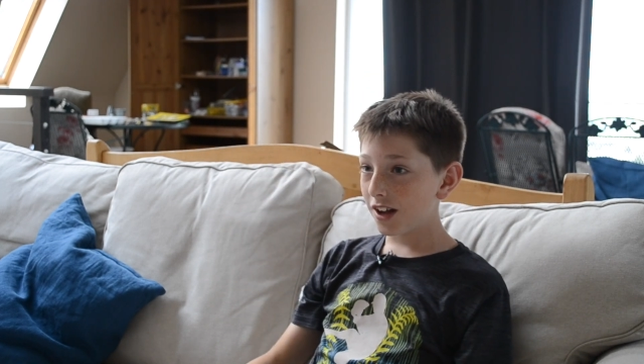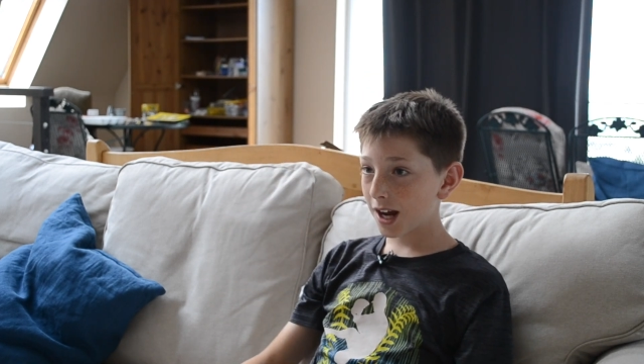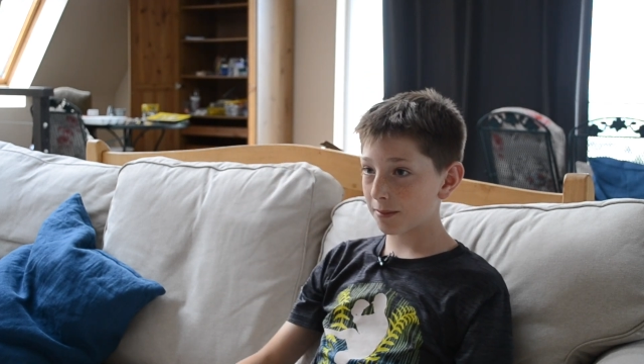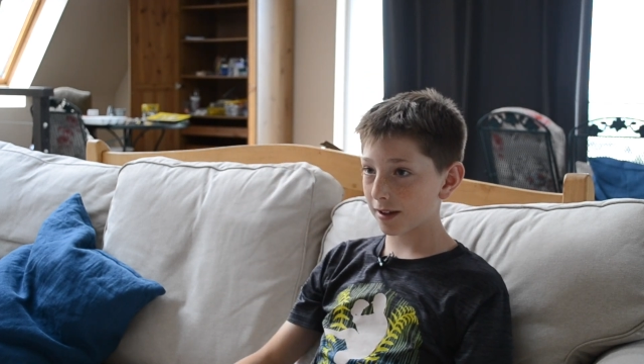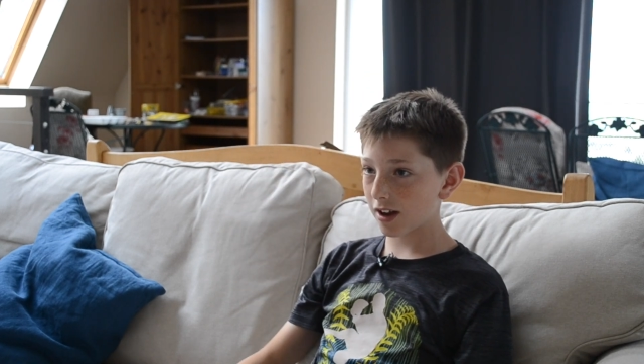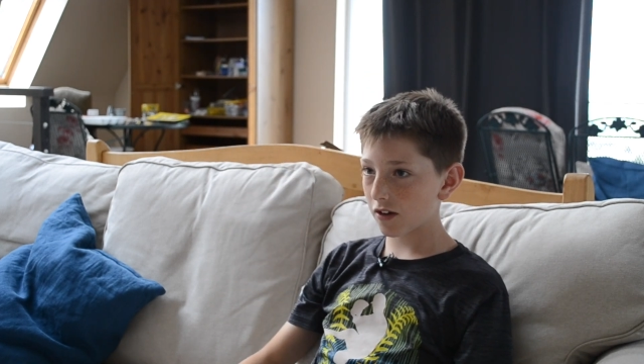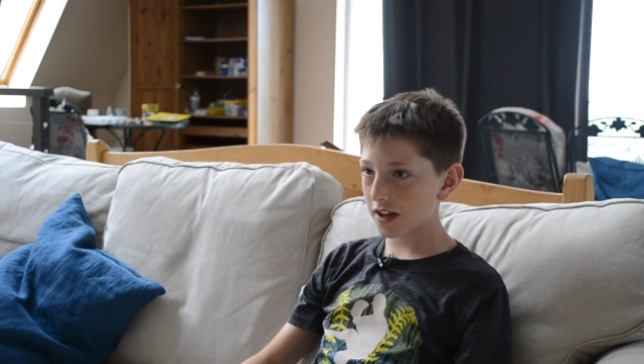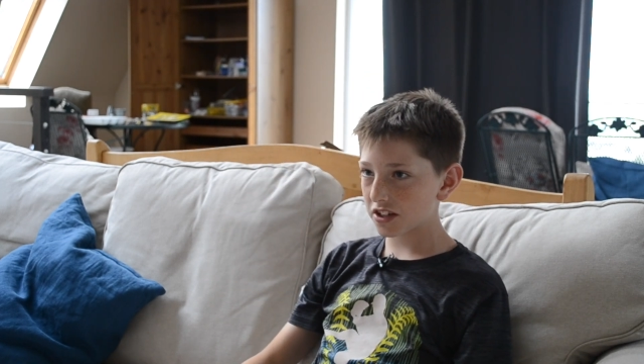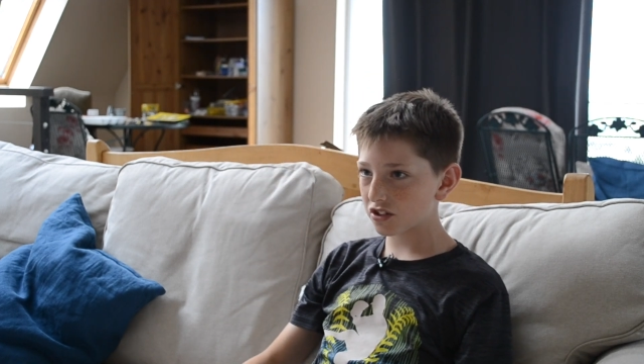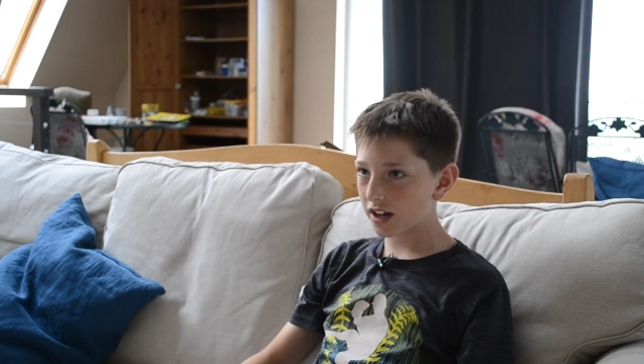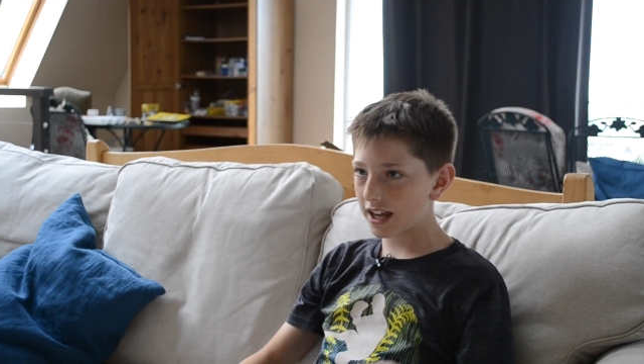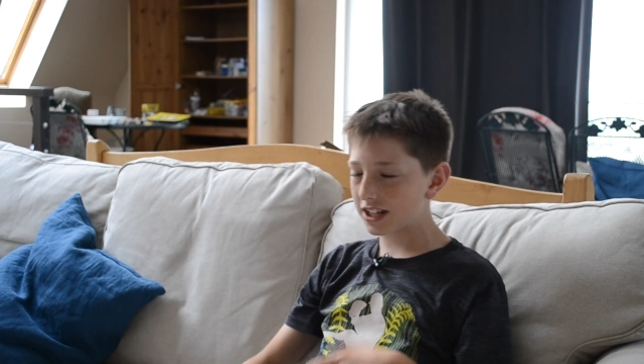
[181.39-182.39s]
I'm like, okay,
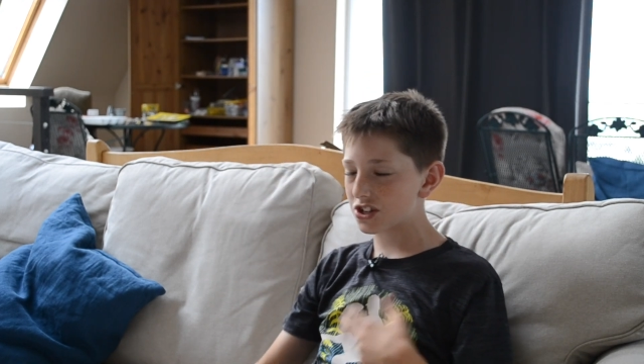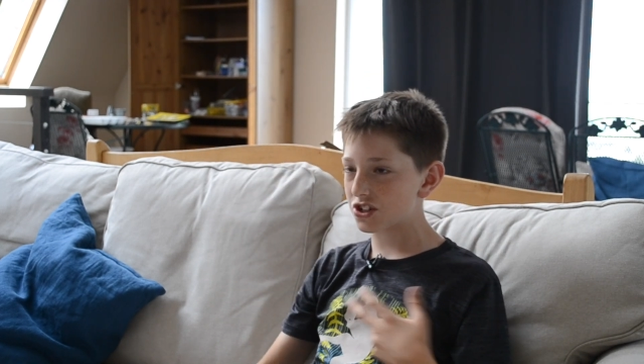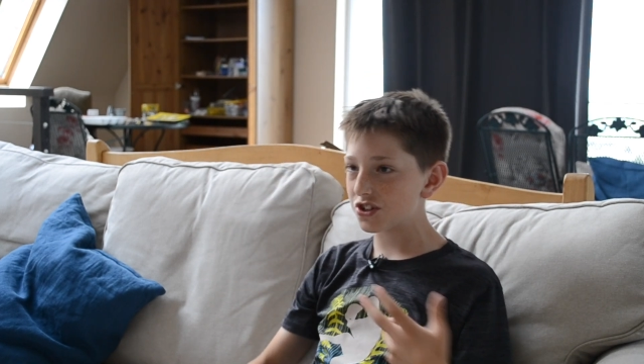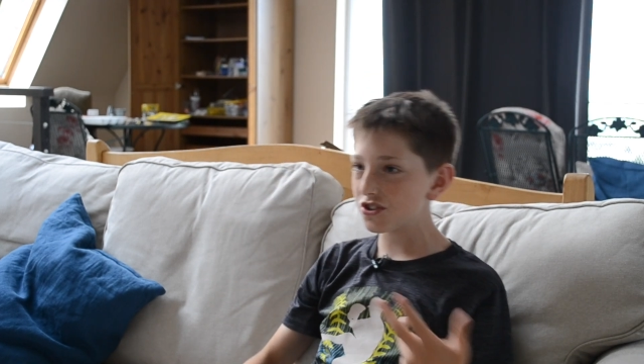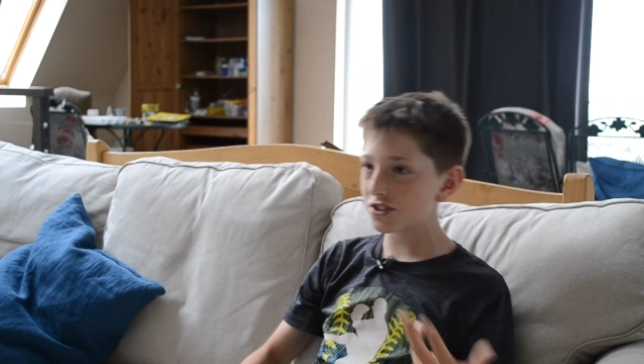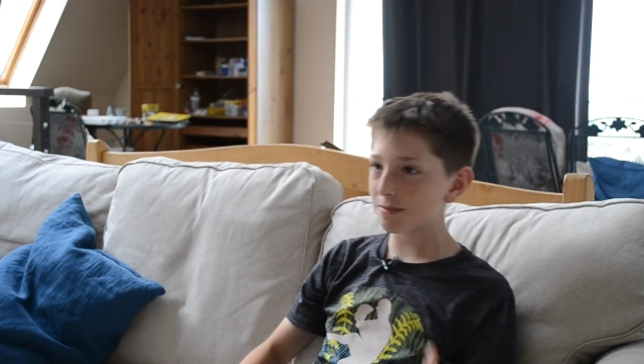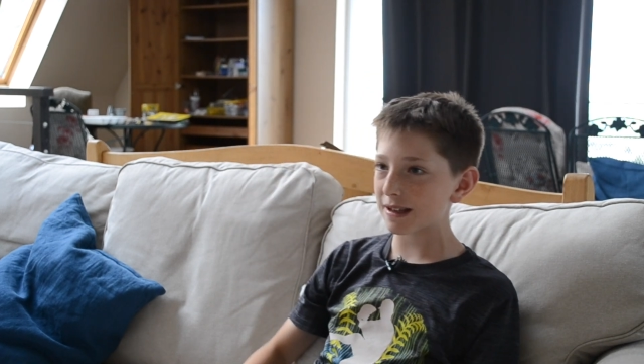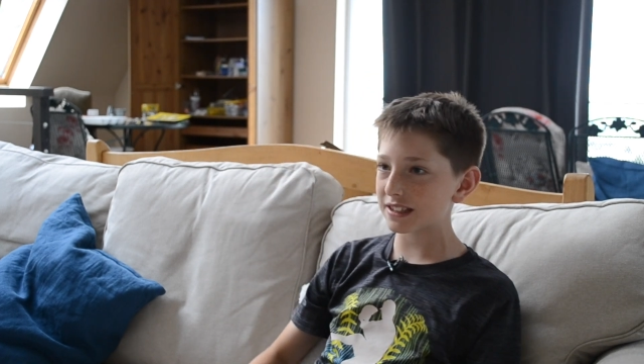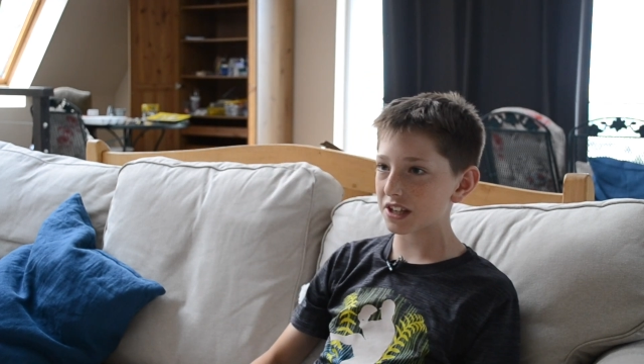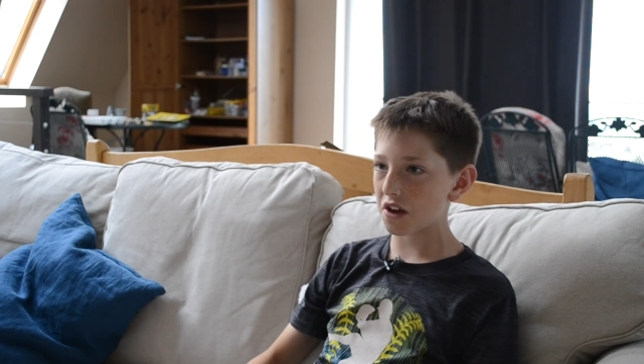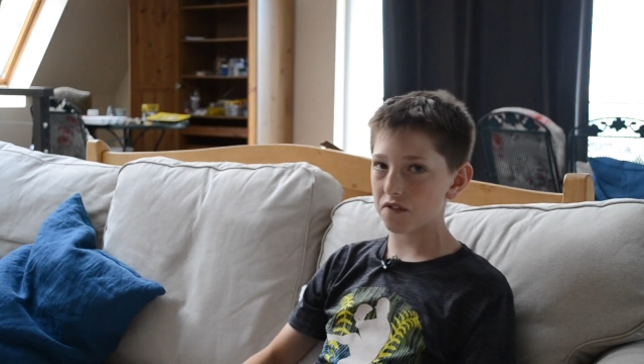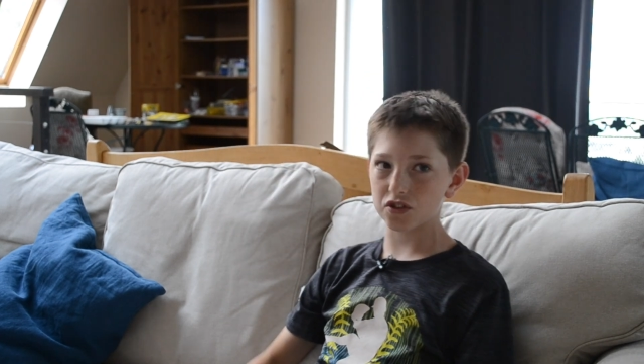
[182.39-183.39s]
should I introduce
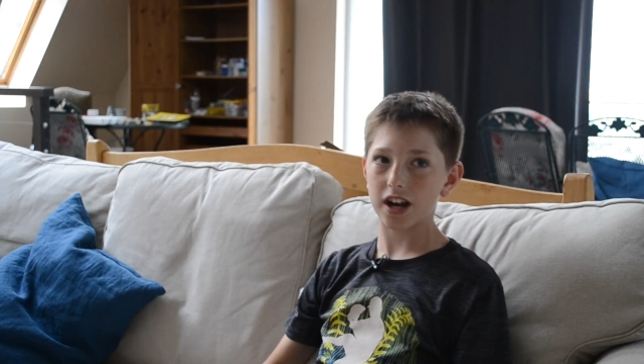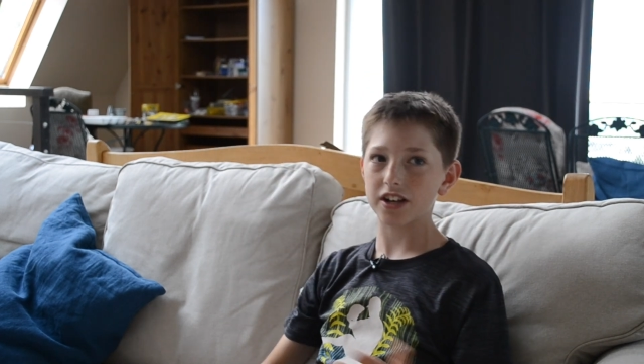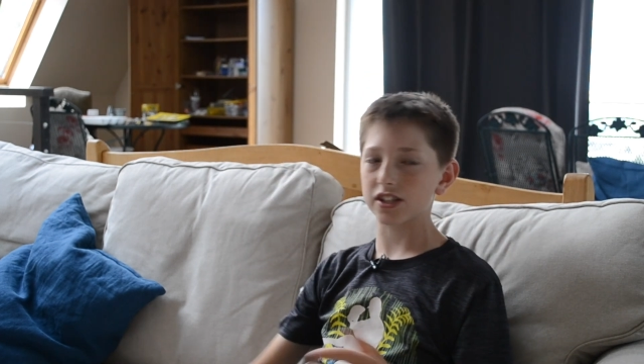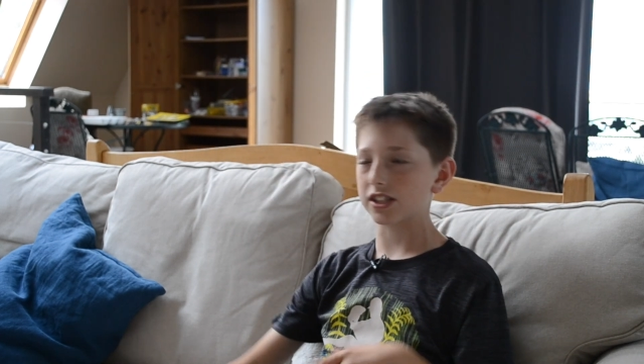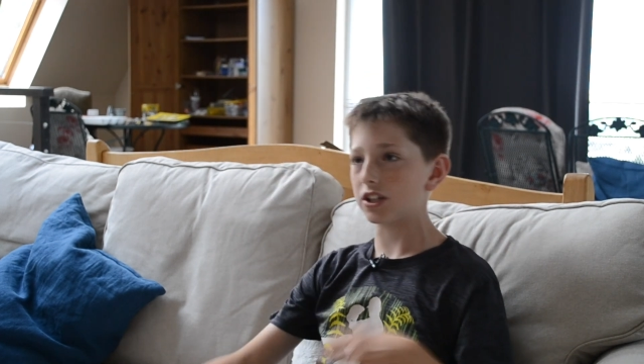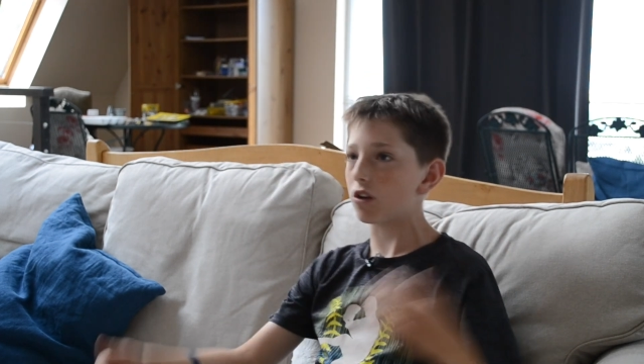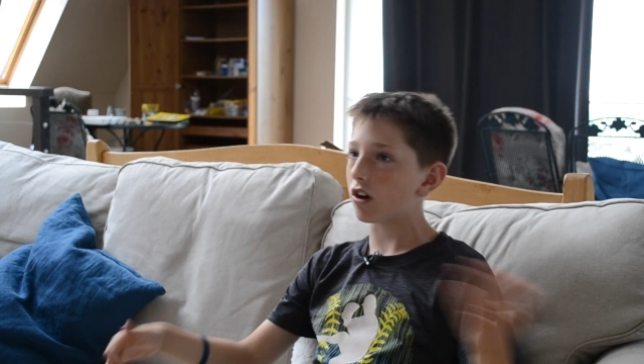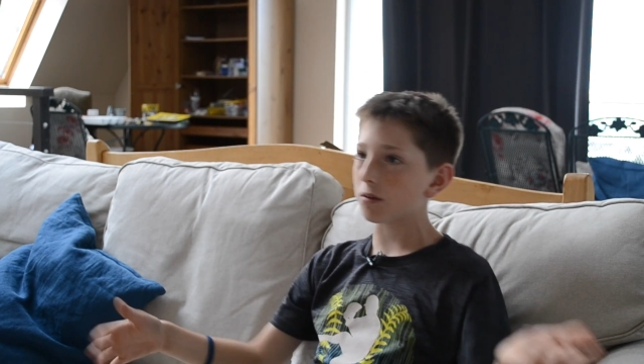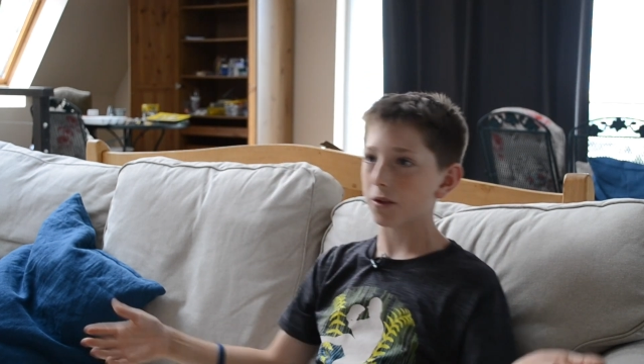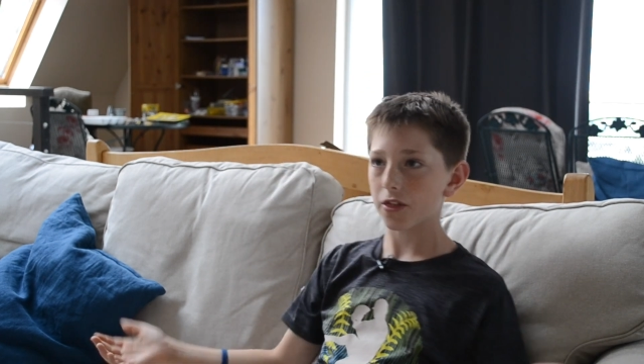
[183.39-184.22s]
myself? Should I just go on with